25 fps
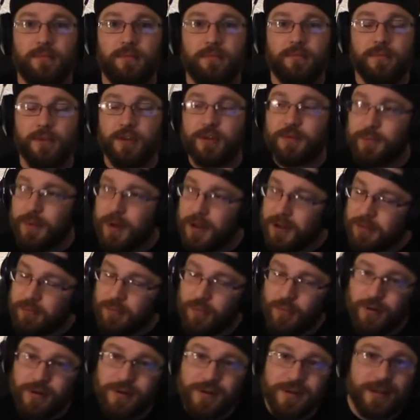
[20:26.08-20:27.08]
There's probably
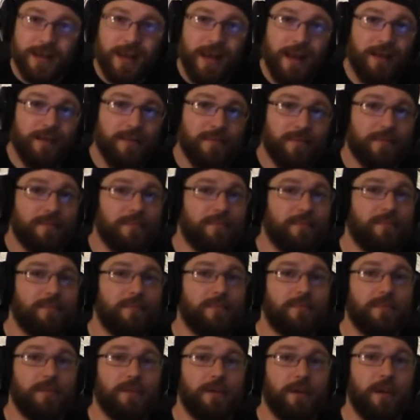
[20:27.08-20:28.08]
more than 10.
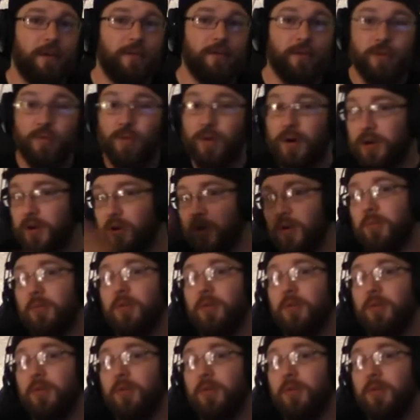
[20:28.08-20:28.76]
If you want to go